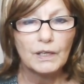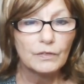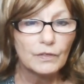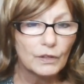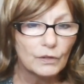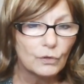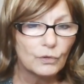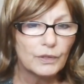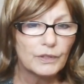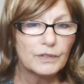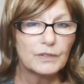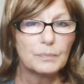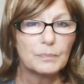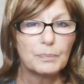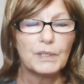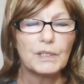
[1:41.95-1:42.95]
The Lord
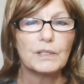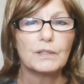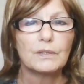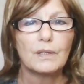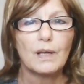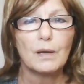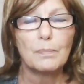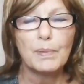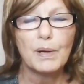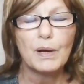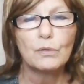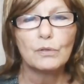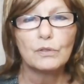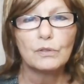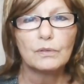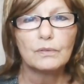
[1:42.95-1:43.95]
speaks
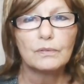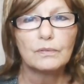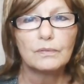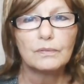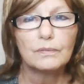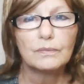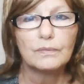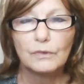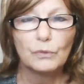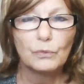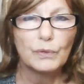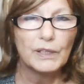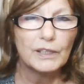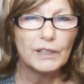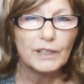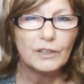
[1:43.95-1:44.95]
about
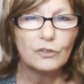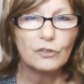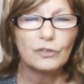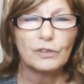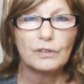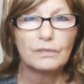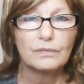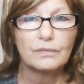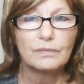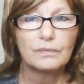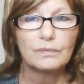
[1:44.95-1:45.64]
religion,